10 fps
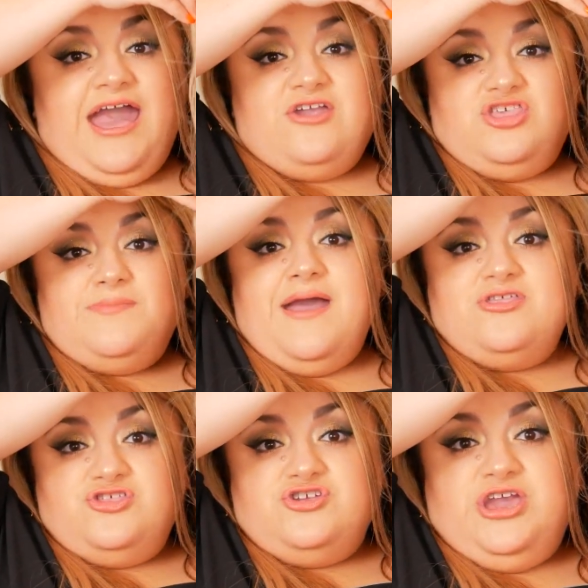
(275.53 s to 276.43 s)
first
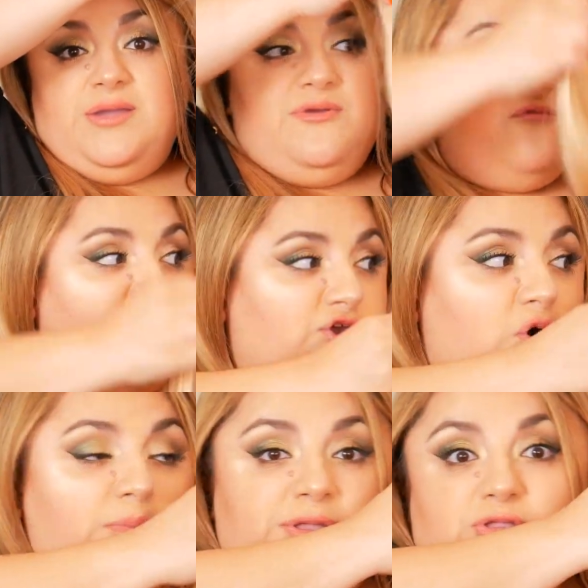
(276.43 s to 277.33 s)
actually matches your hair
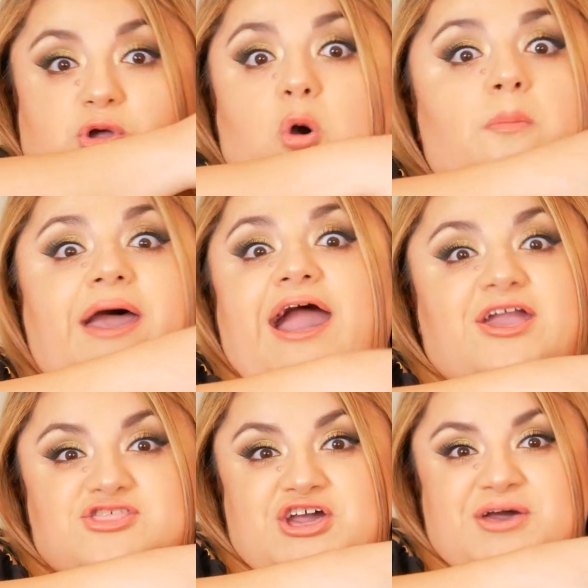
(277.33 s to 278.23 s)
before you open the
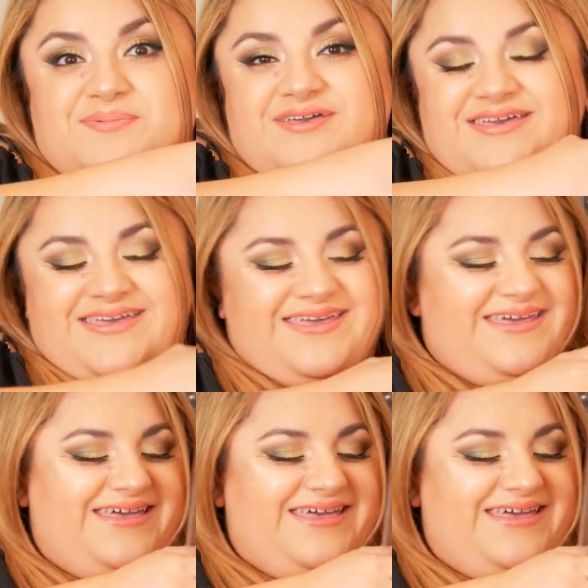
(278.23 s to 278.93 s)
whole package up.